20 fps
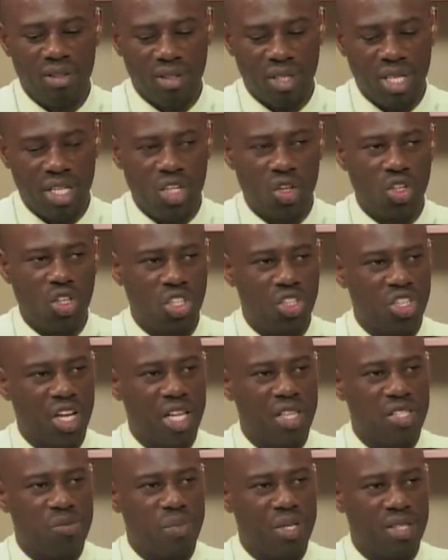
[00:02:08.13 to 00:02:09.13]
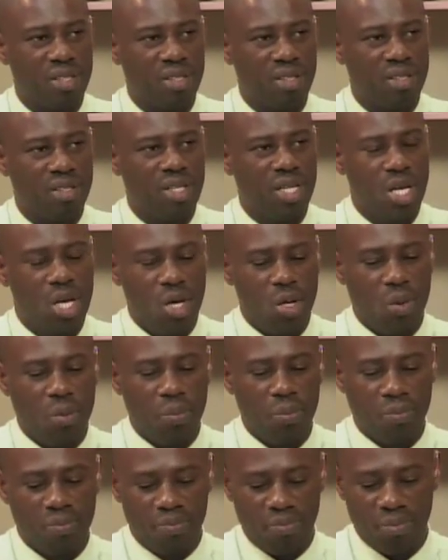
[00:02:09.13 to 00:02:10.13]
then they're going to transmit it.
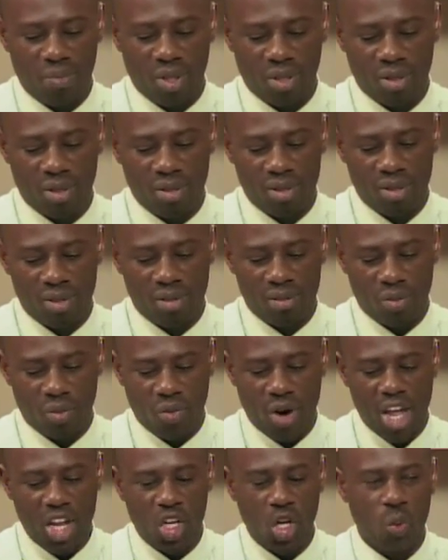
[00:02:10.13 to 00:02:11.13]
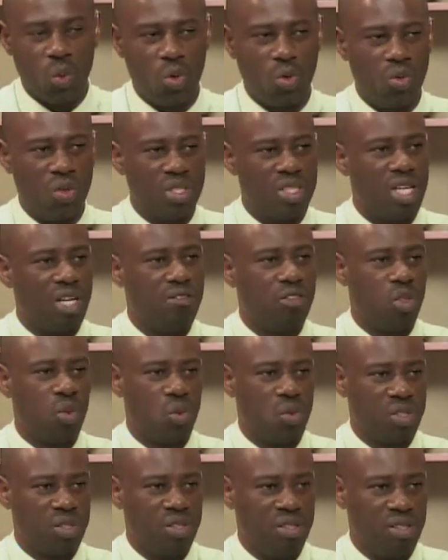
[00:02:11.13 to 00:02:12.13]
But right now, we do not have
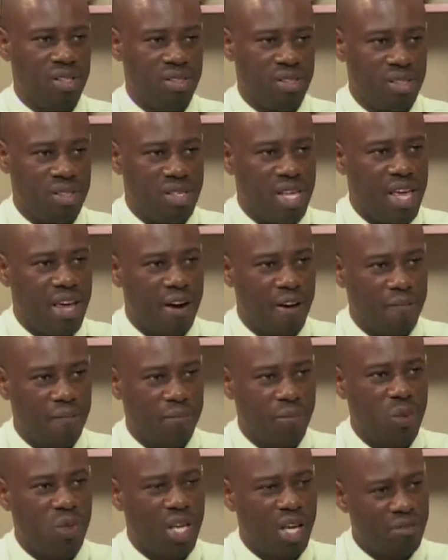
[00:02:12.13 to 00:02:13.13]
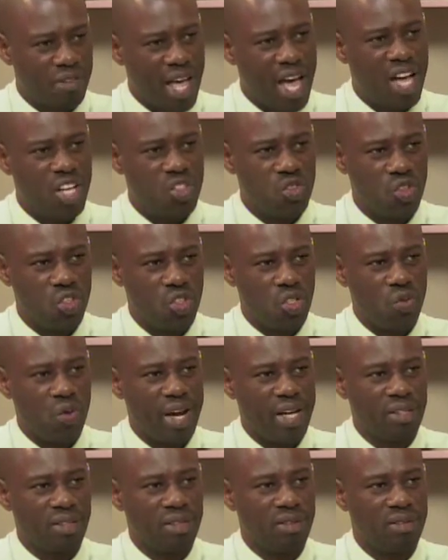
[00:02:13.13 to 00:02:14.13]
those diseases here. You have
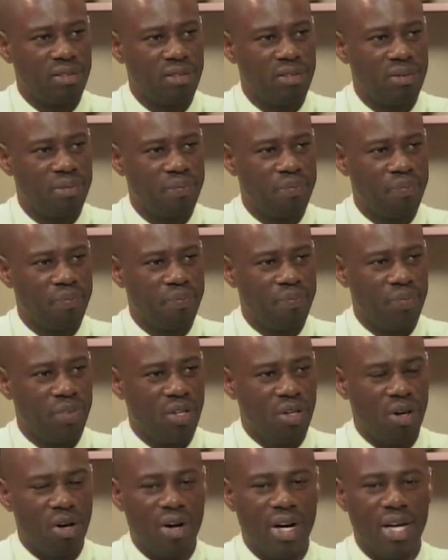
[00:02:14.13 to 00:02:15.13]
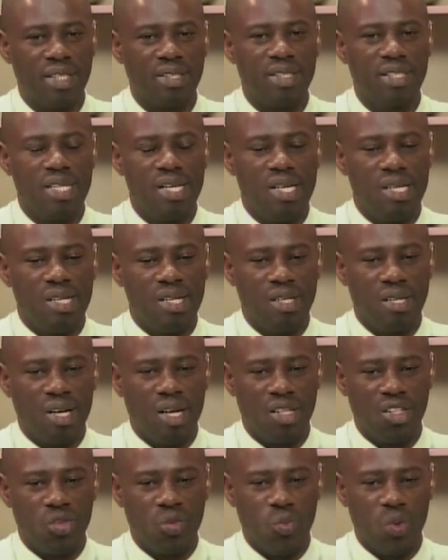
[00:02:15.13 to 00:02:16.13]
gastroenteritis, all right?
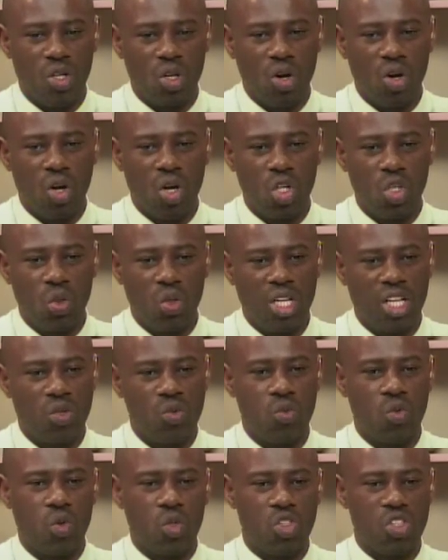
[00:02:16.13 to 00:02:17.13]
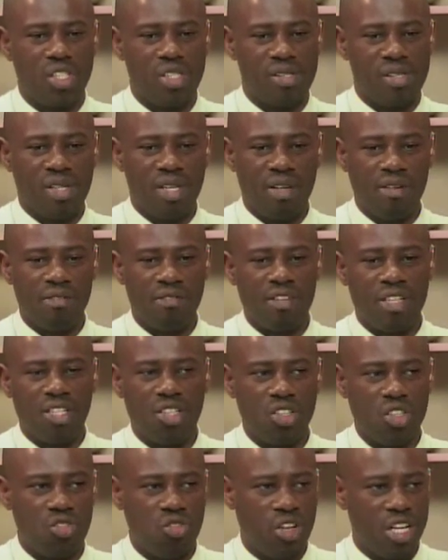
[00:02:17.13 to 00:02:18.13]
And we all know that roaches live in
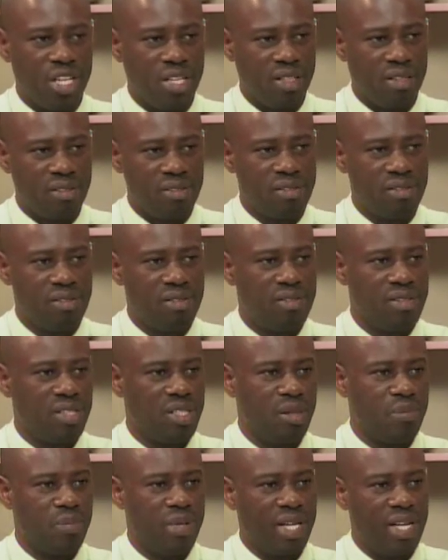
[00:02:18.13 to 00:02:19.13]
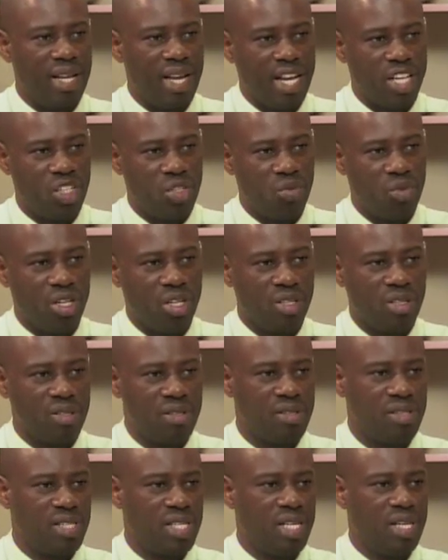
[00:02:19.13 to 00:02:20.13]
the drains, in the pit
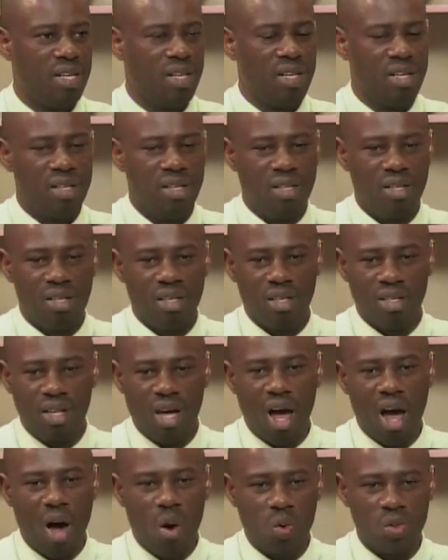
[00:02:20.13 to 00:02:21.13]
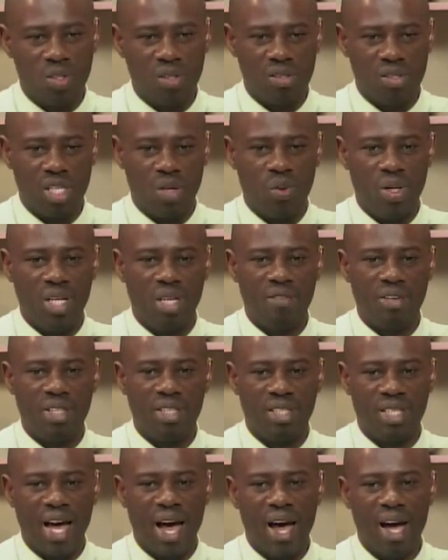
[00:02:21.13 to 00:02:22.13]
latrines, in the houses. They will live
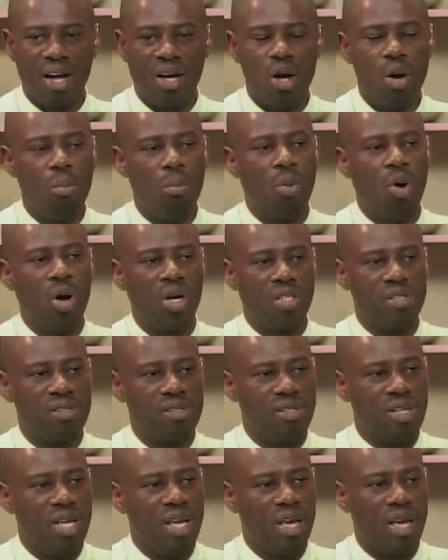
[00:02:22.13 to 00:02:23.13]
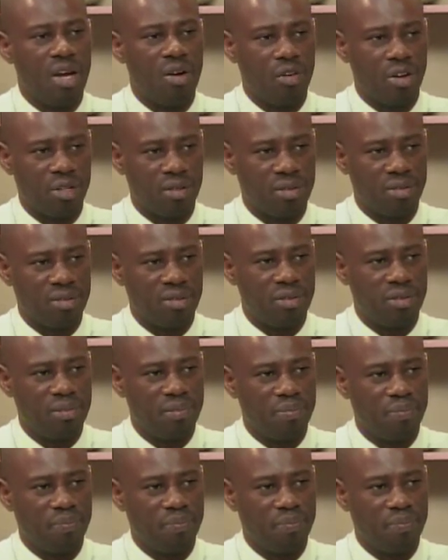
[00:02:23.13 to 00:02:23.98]
in dark, moist areas,